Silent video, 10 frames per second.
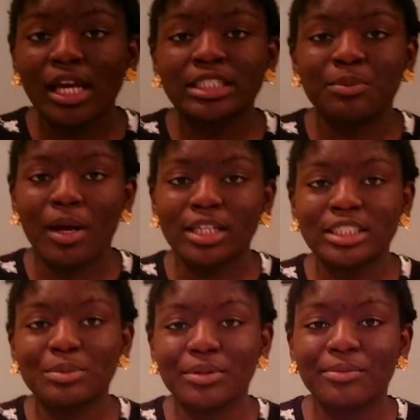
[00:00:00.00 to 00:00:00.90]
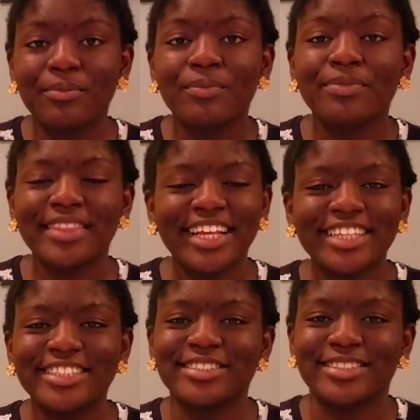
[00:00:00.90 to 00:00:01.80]
as possible.
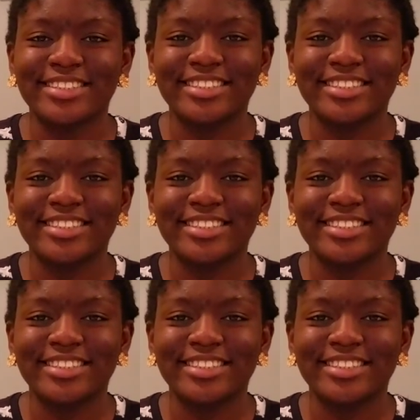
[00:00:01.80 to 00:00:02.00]
Thank you.